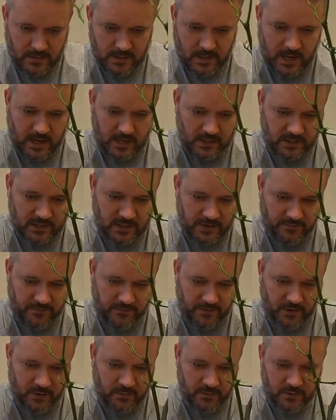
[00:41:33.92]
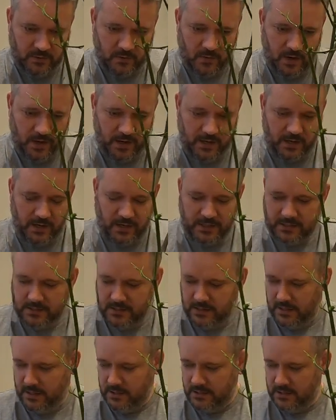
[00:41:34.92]
that actually flows quite
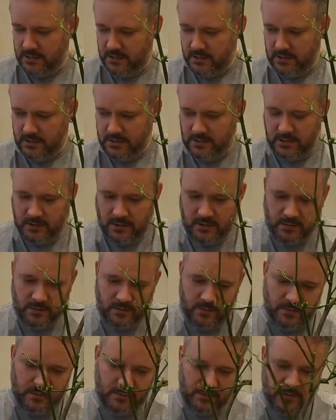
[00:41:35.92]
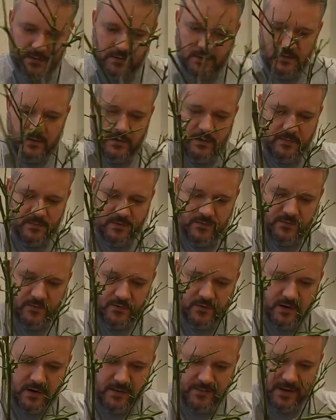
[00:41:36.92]
nicely actually so
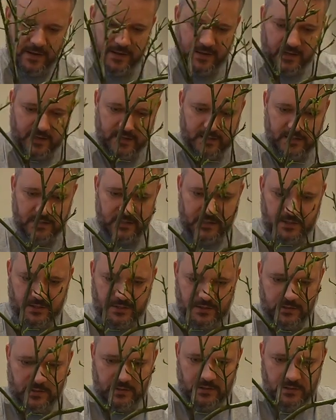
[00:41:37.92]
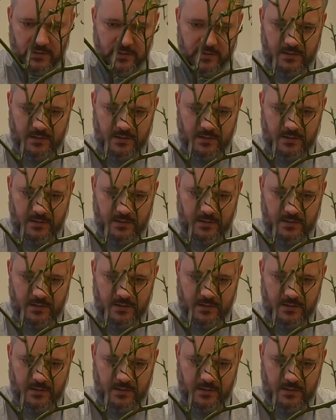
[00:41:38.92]
before I make that decision